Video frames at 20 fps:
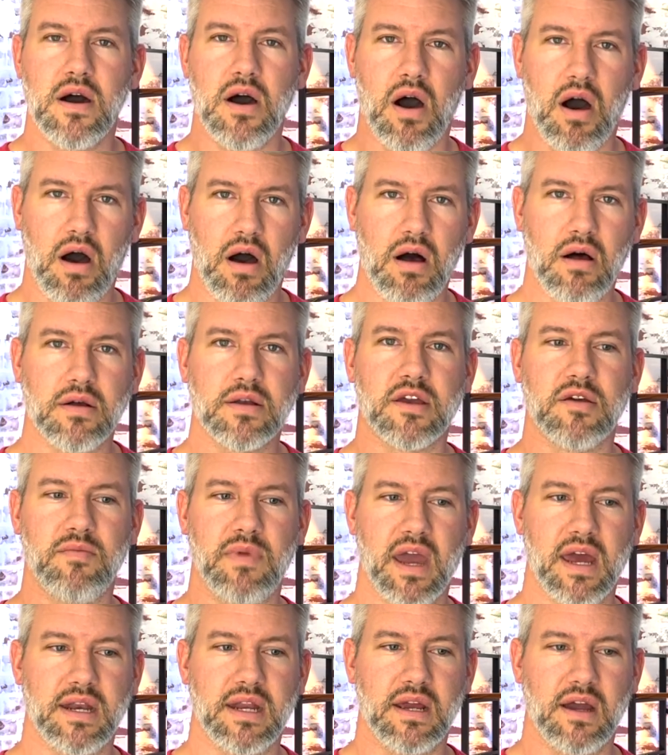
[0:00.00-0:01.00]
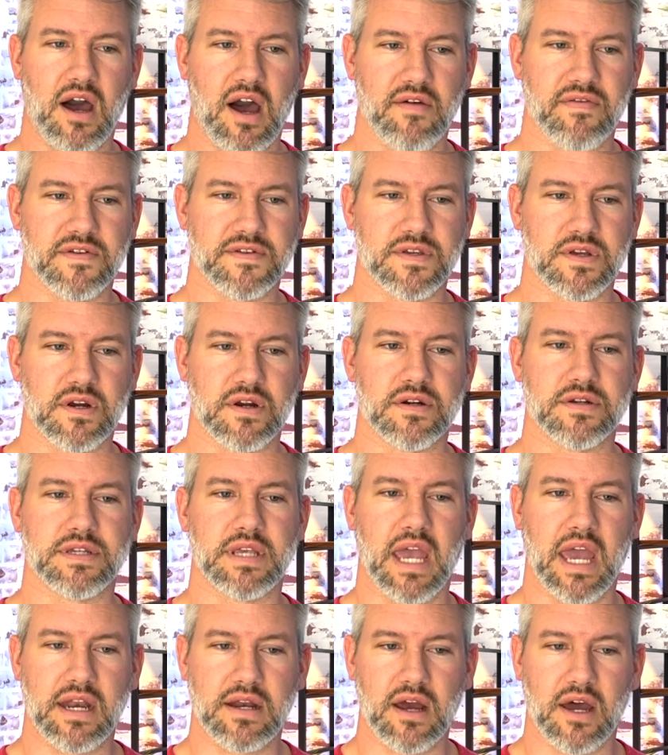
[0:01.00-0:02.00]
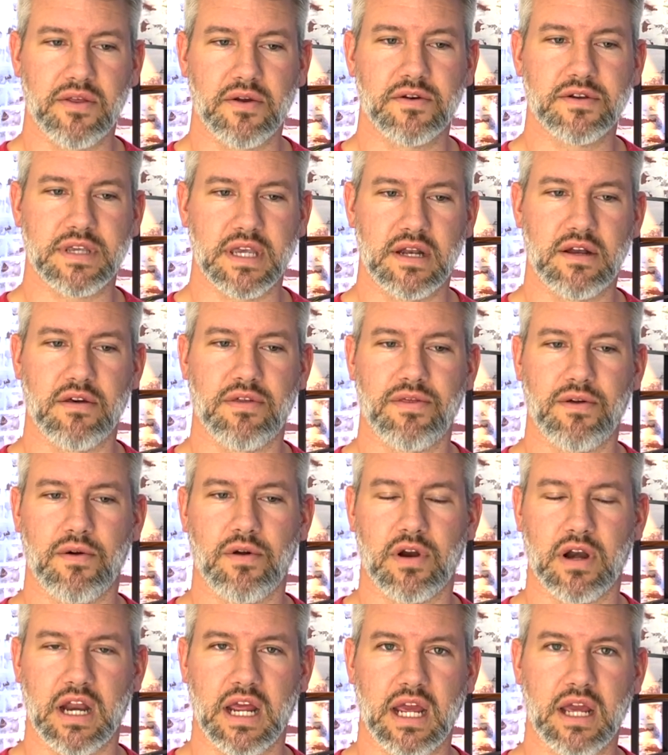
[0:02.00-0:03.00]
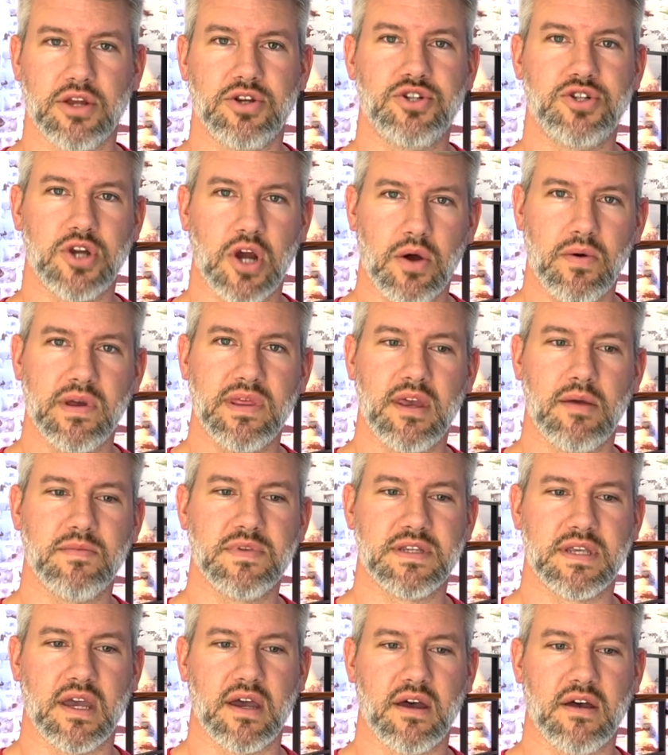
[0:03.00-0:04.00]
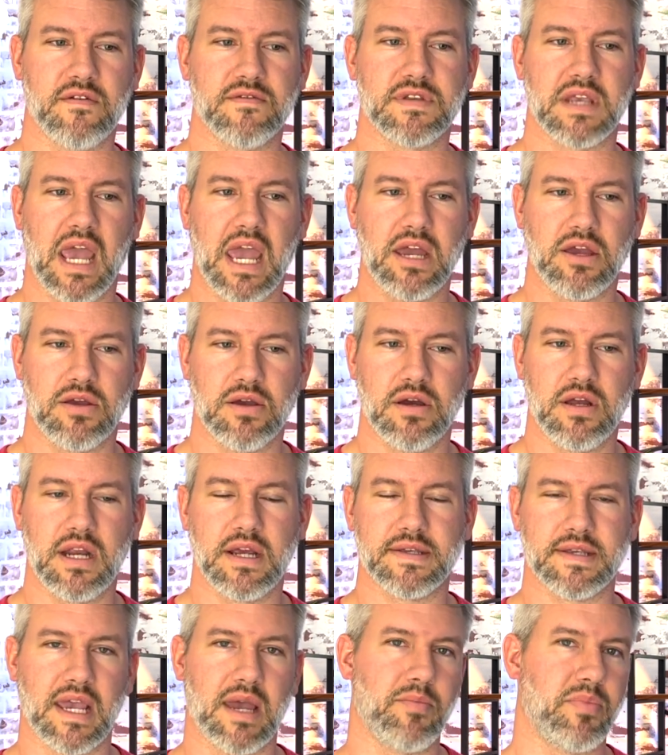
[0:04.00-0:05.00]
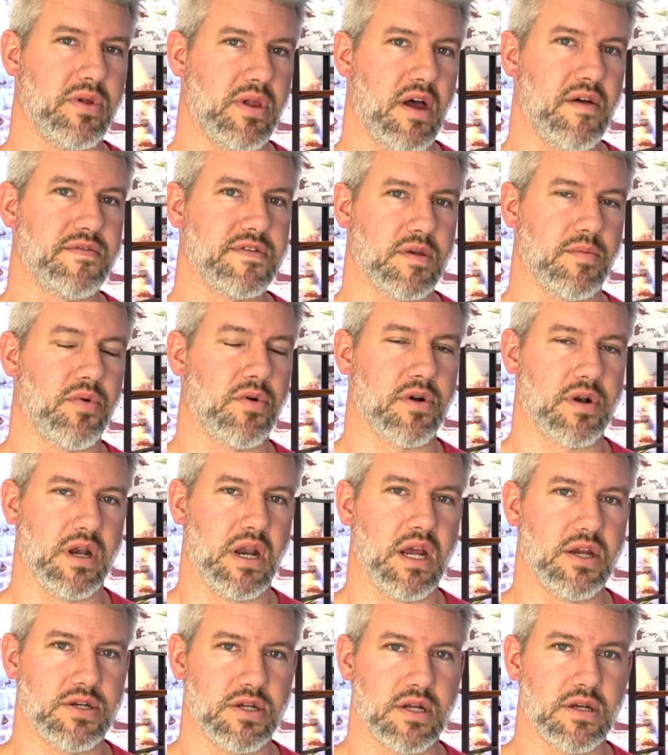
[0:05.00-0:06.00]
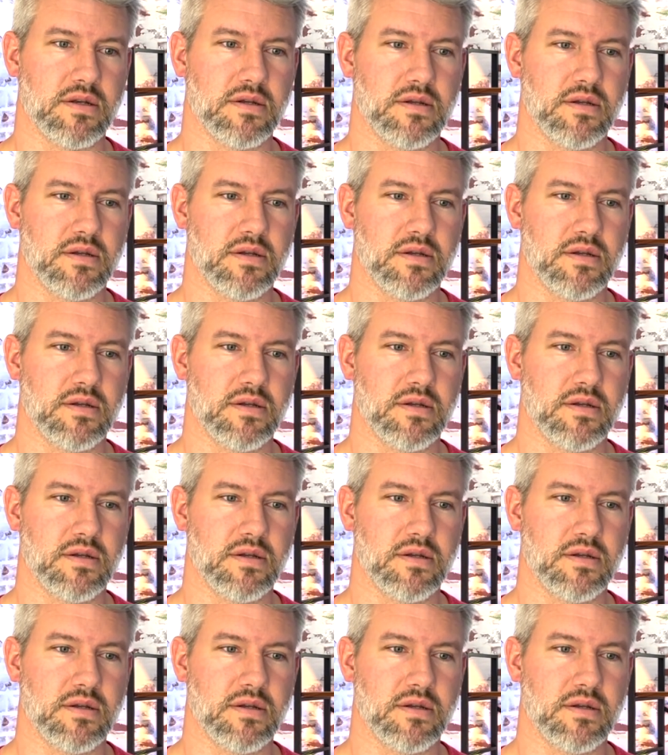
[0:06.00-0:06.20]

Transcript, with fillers: All commanding officers and others in authority show in themselves a good example of subordination.